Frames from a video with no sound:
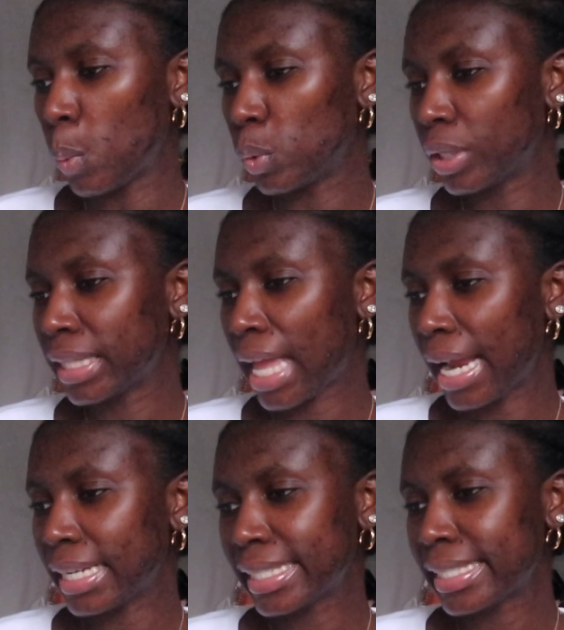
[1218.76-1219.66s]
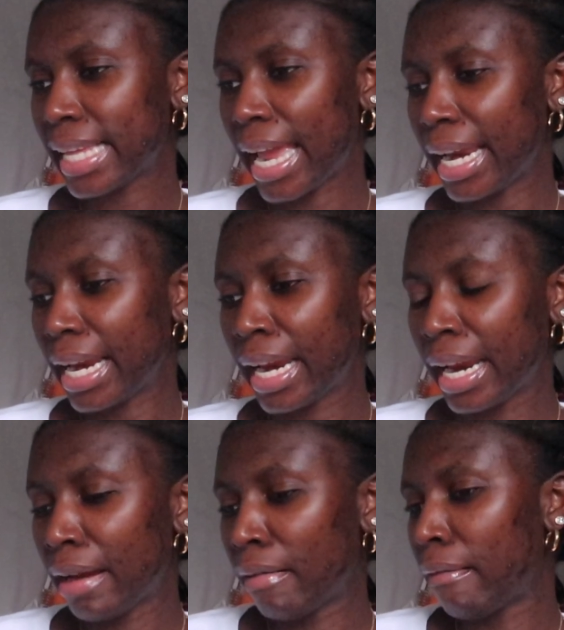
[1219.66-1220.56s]
likes, like,
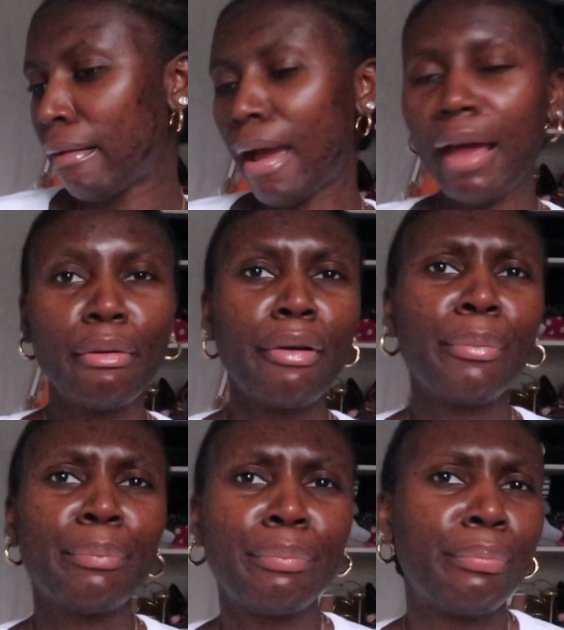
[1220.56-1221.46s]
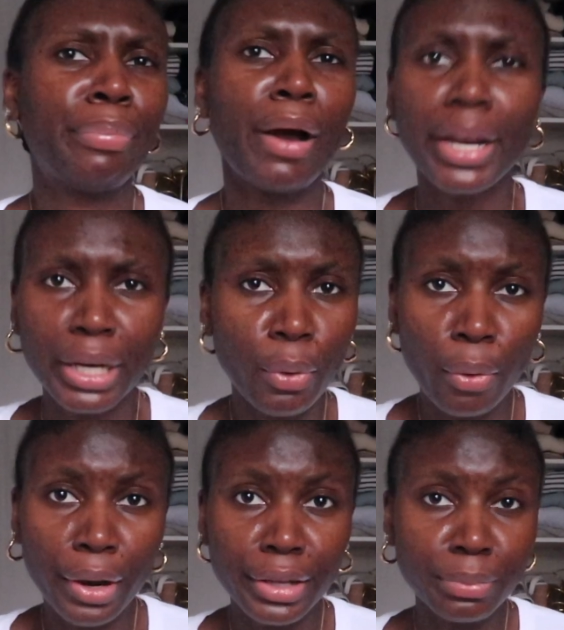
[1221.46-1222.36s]
I don't know, body
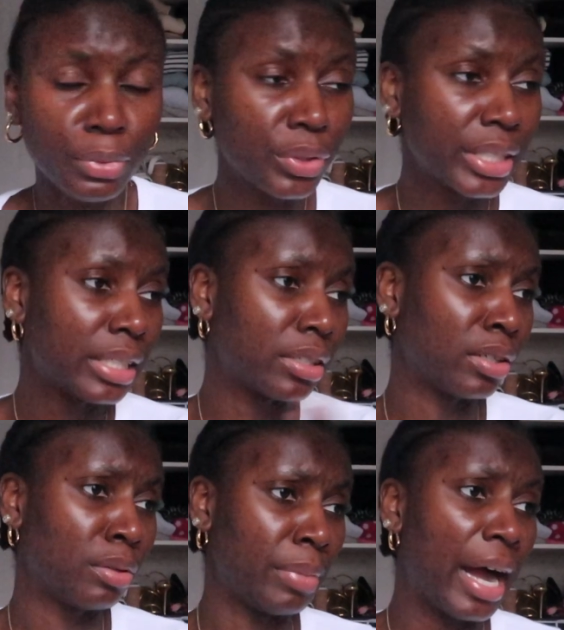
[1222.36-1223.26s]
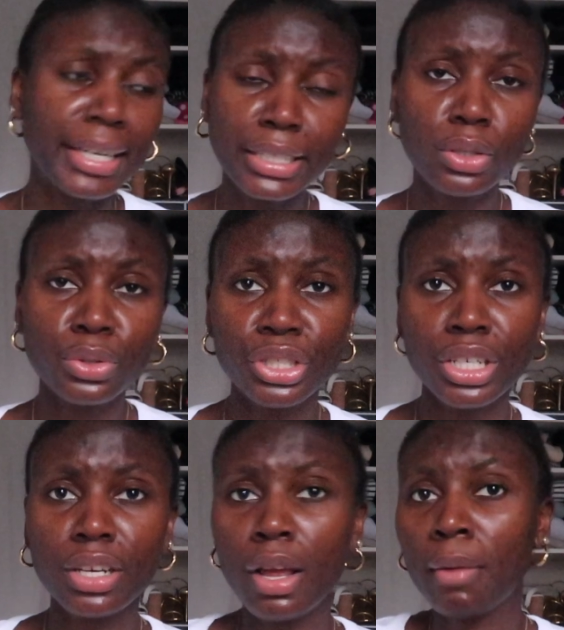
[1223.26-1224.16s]
oil more than body
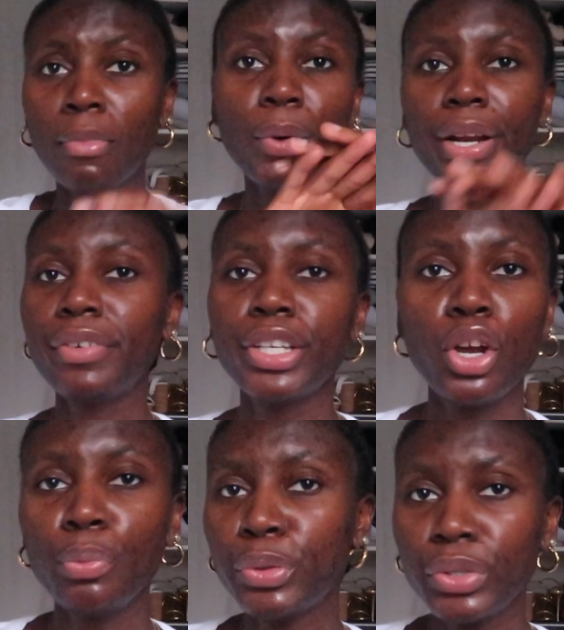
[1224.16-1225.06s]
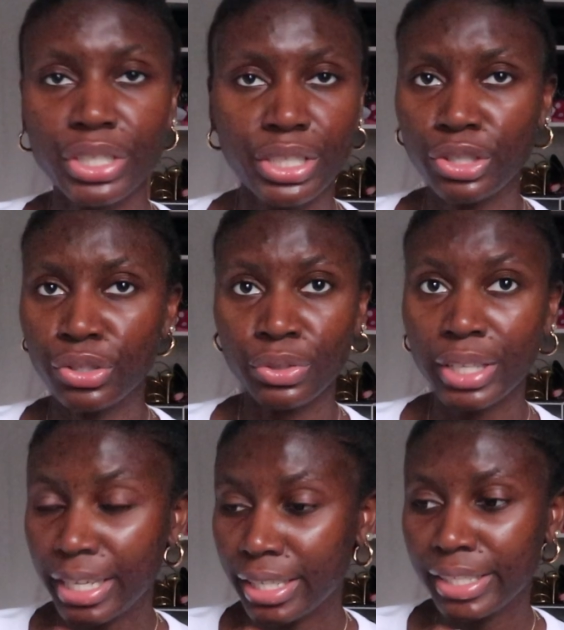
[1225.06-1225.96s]
lotion. Whatever your beauty essential
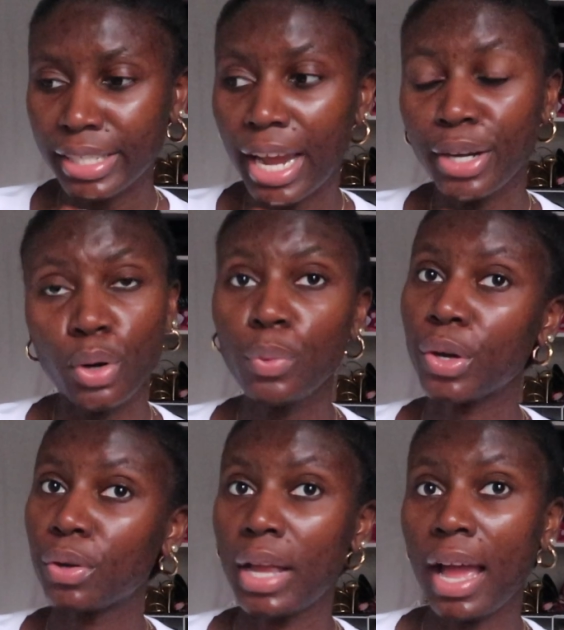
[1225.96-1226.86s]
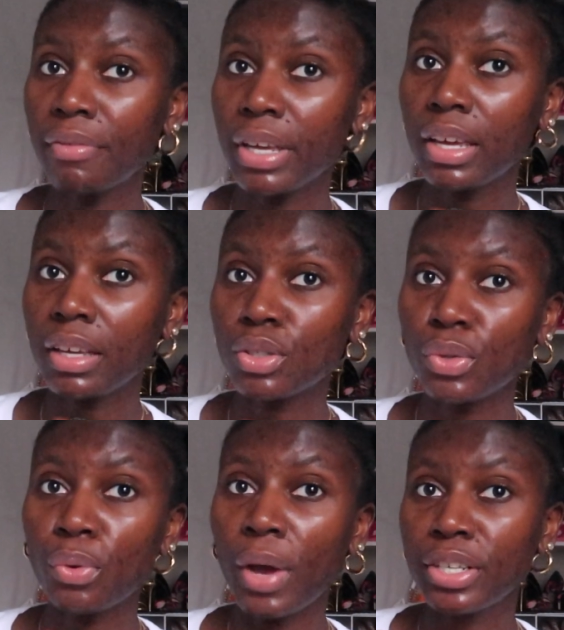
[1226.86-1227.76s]
is, I know we all have it.
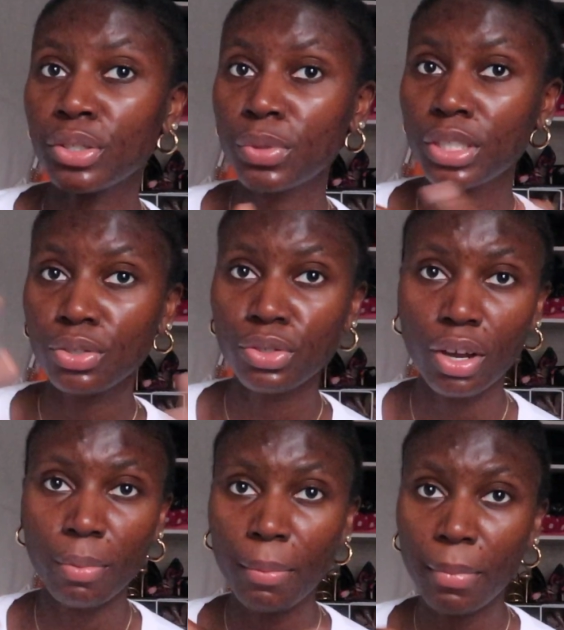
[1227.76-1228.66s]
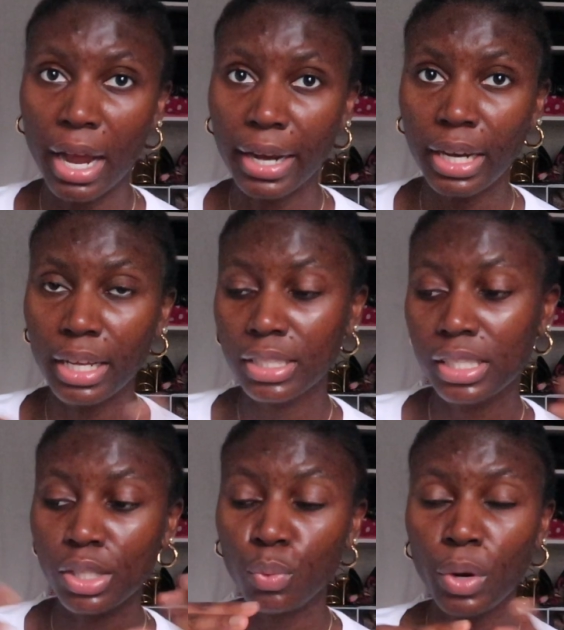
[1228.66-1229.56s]
So I just wanted to talk about mine and
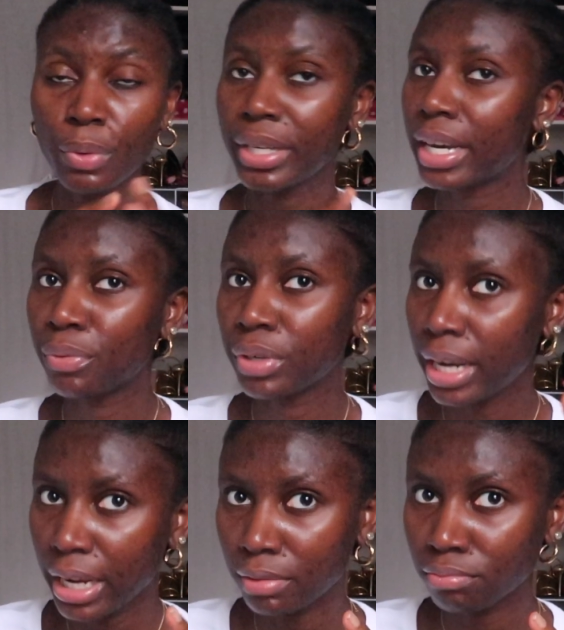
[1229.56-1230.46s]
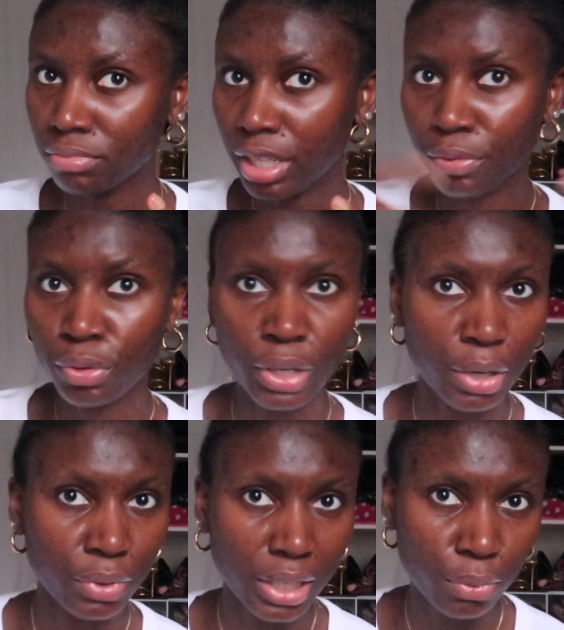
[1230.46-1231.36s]
see where we can relate. If you
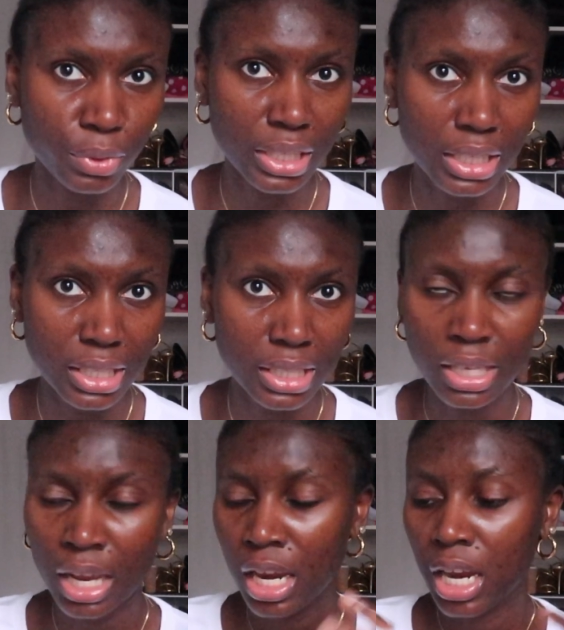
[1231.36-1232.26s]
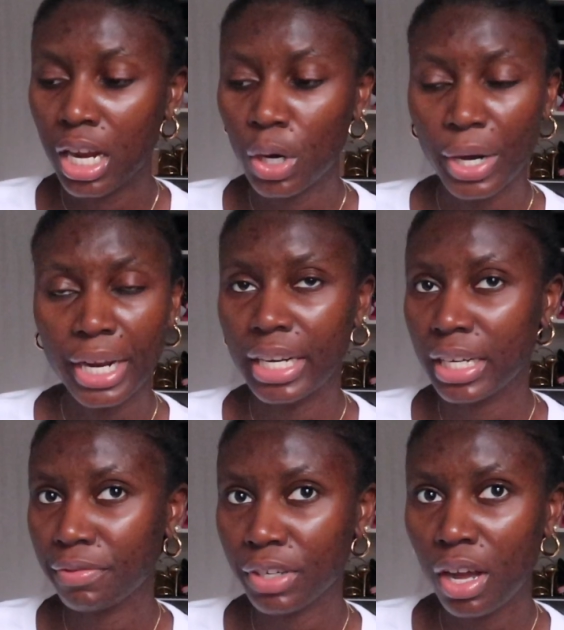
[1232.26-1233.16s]
can relate with this, go ahead
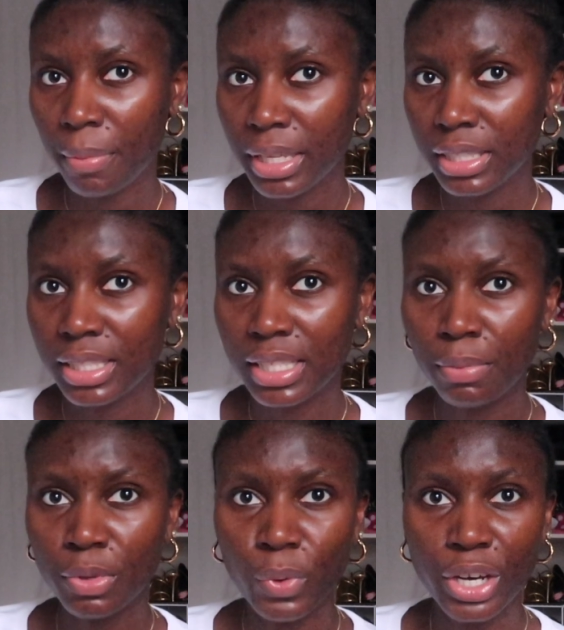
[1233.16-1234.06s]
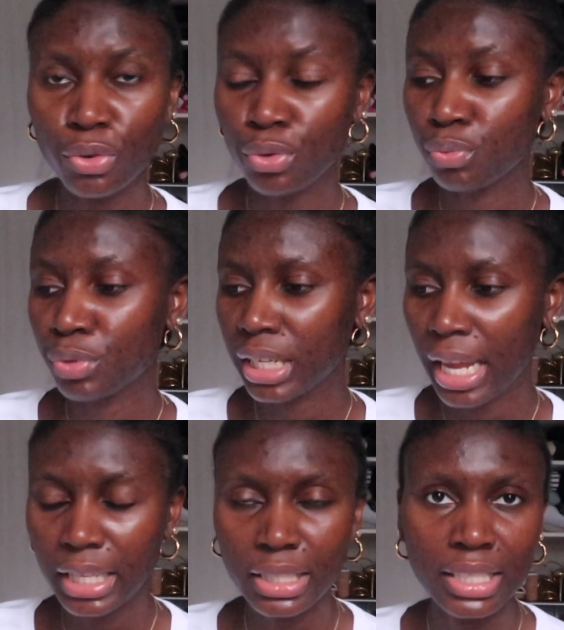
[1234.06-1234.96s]
and leave a comment. Tell me where you could
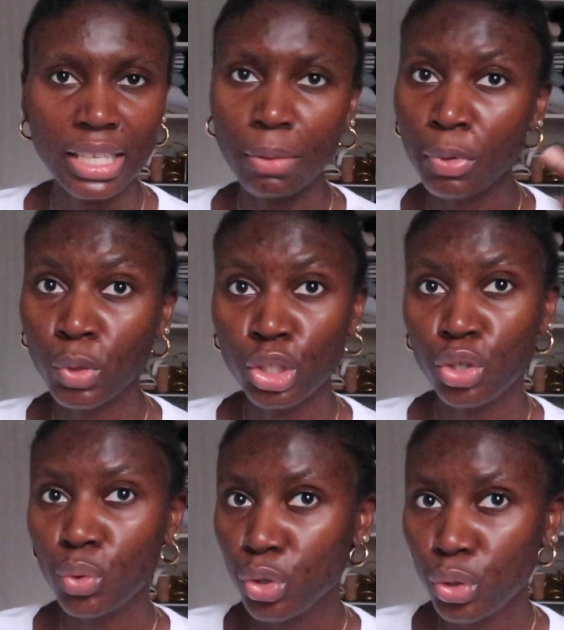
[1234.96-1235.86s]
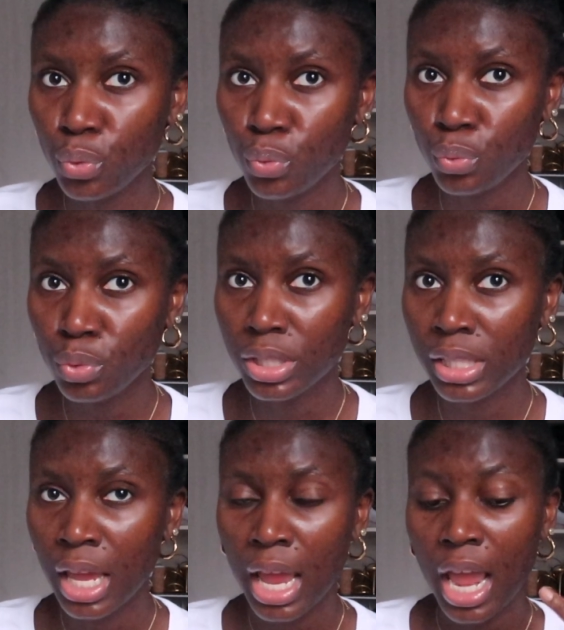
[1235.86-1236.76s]
relate. Tell me what you
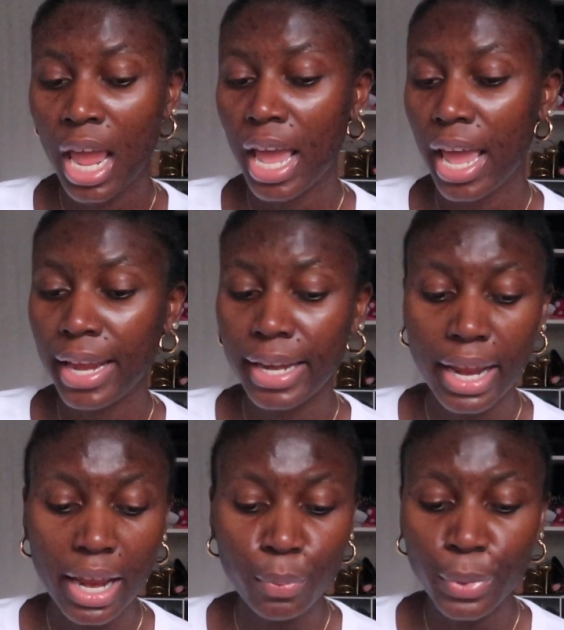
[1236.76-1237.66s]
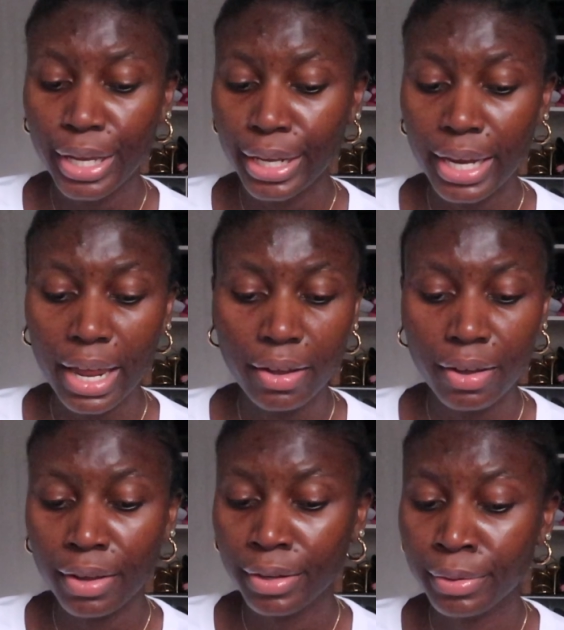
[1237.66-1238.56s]
use, and then we can, like,
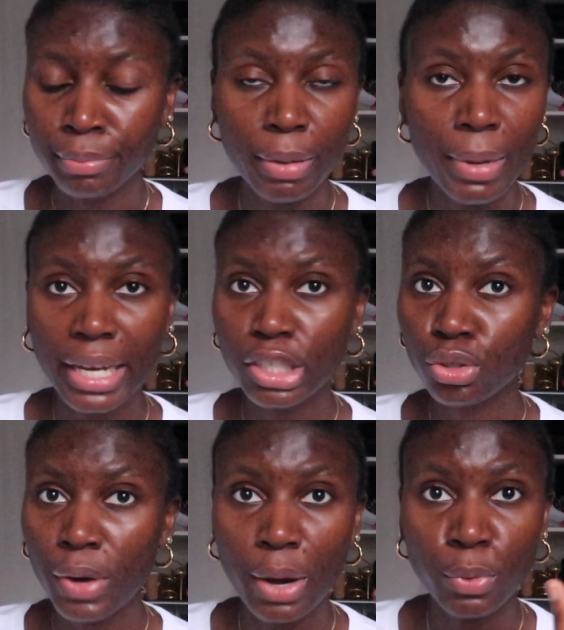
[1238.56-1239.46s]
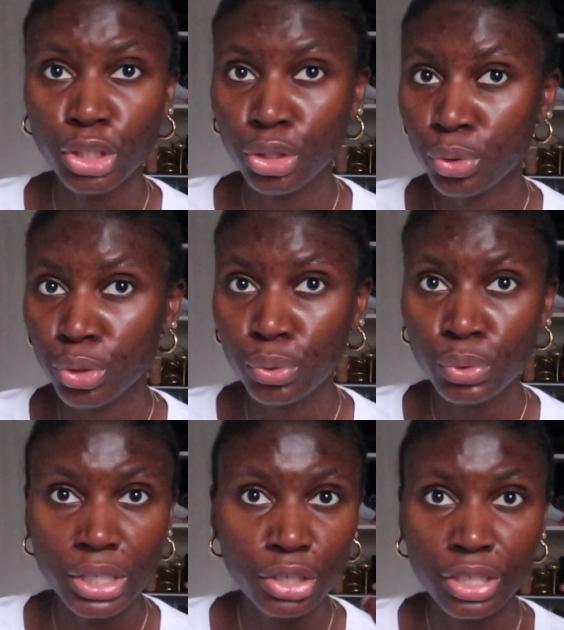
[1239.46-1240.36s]
maybe I can try what you
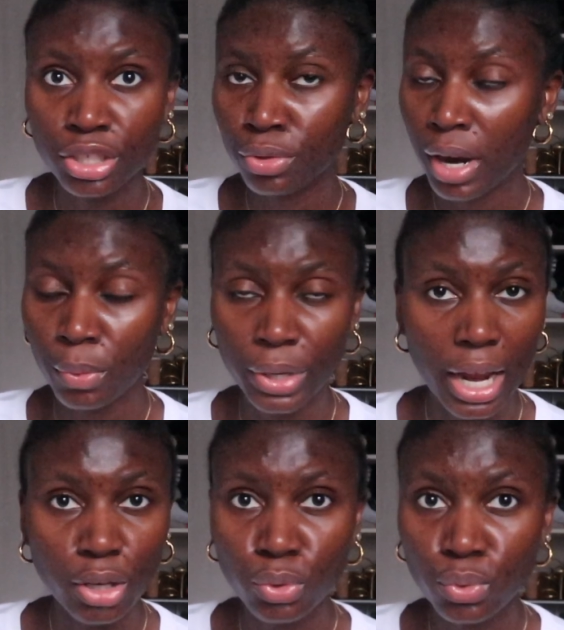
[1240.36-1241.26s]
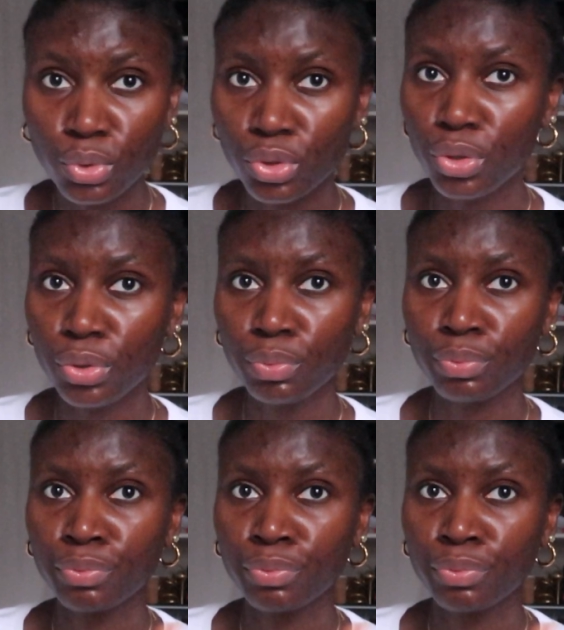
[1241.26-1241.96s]
use and you can try what I use, you know,